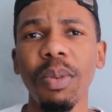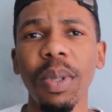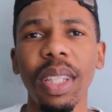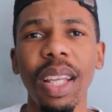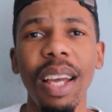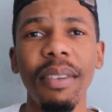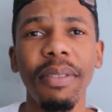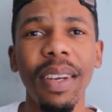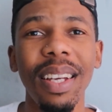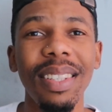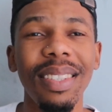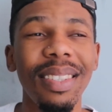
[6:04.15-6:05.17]
with
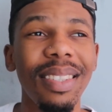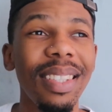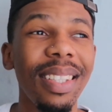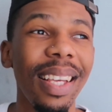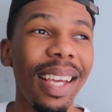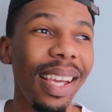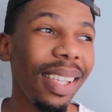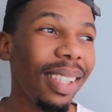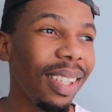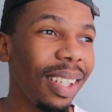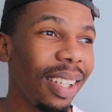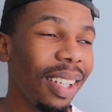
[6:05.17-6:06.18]
FSCA,